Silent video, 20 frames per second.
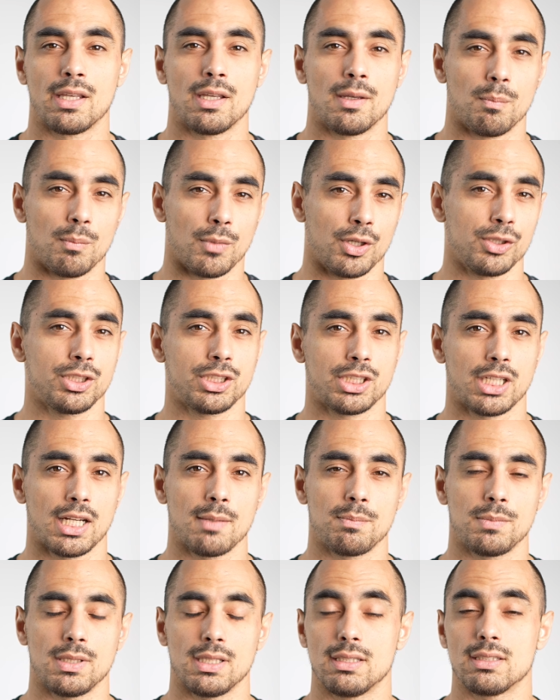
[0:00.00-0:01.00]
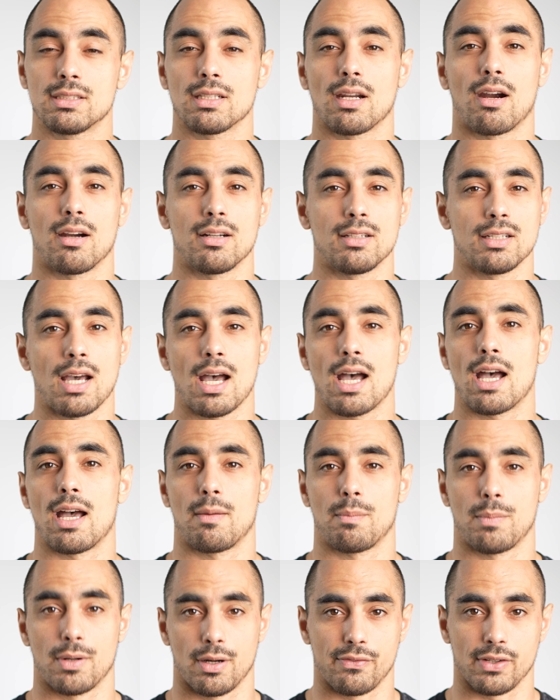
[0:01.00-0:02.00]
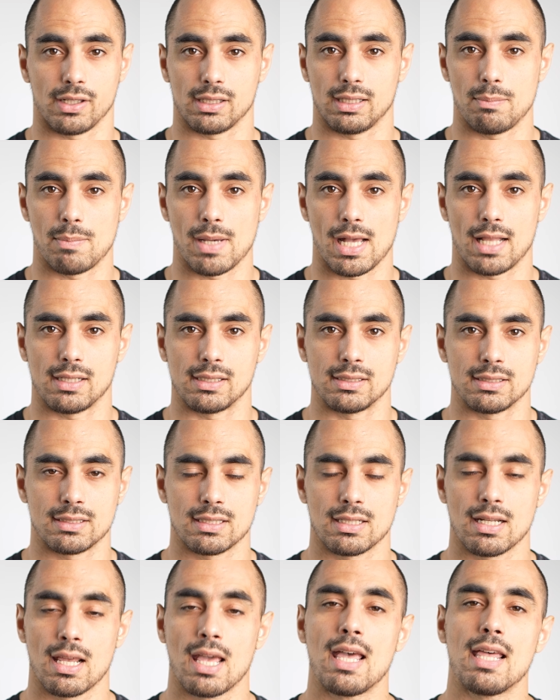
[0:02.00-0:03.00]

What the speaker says: Most champions are not perfectly balanced.